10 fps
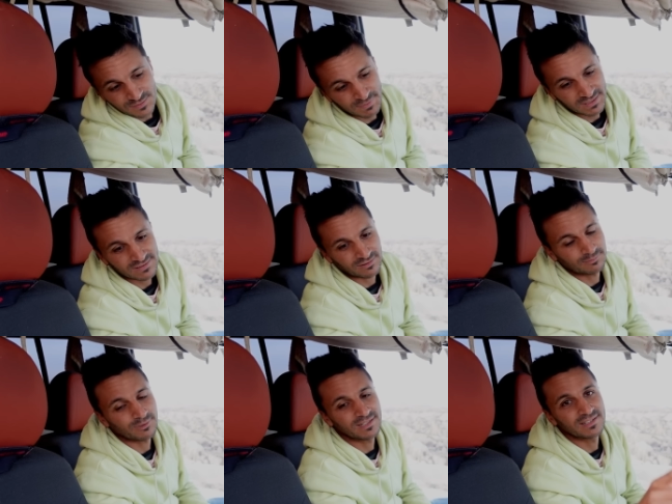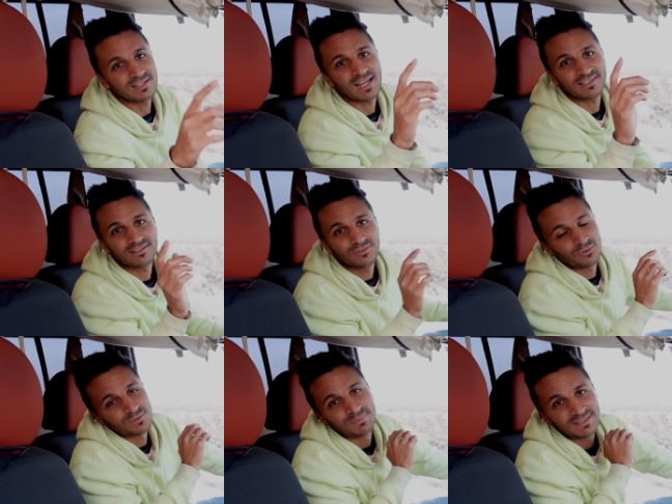speakers are upgraded and the
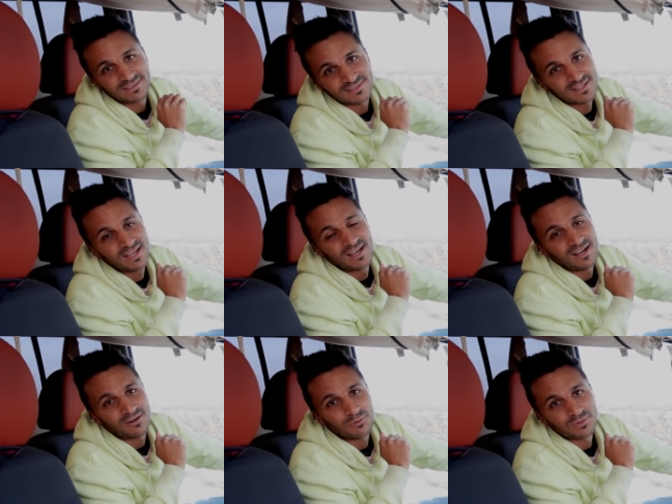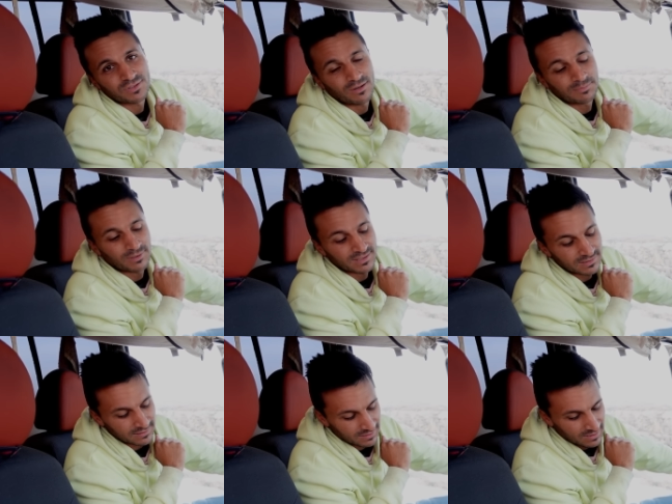door speakers are also
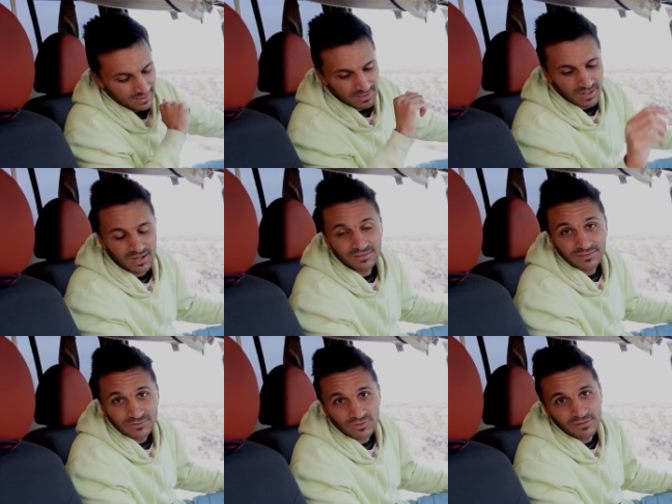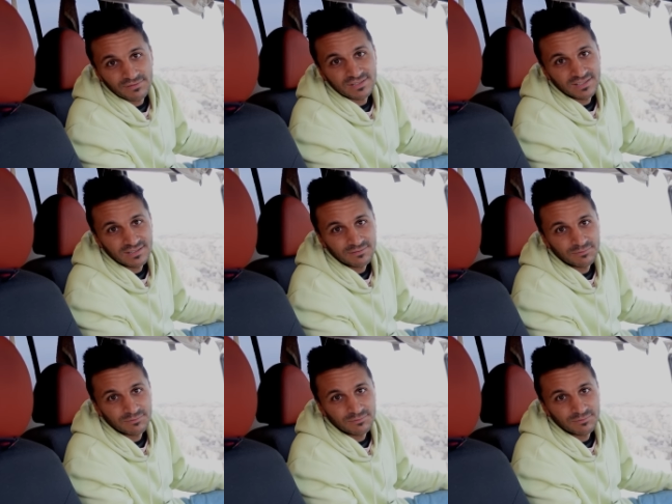upgraded. Under the driver's seat